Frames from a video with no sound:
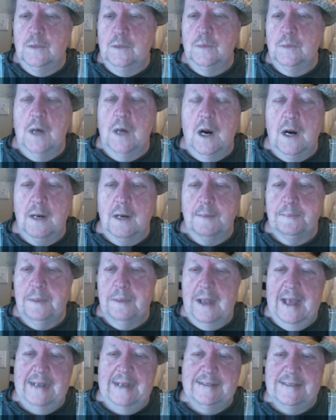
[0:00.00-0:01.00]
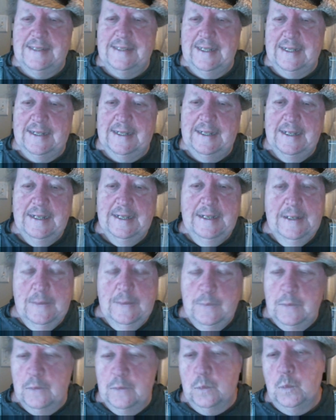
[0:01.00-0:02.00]
hard plastic
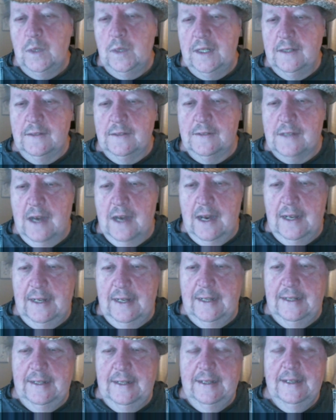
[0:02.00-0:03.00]
with wheels on it